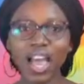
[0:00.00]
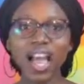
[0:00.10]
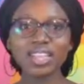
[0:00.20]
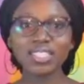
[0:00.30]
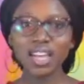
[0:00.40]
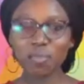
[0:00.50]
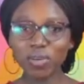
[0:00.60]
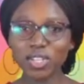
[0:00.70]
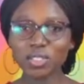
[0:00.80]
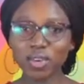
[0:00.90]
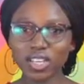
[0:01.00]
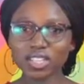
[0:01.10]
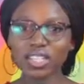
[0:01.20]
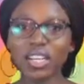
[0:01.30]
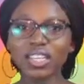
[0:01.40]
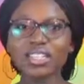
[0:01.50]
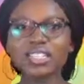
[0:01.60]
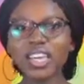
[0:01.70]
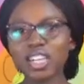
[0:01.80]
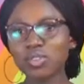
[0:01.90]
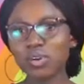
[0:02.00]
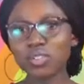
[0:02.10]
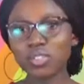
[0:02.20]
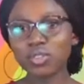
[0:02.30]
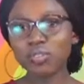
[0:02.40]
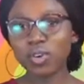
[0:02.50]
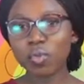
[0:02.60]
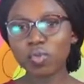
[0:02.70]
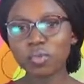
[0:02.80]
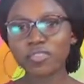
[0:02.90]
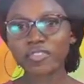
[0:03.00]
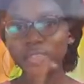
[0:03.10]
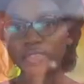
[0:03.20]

At the appointment, the test requisition form will be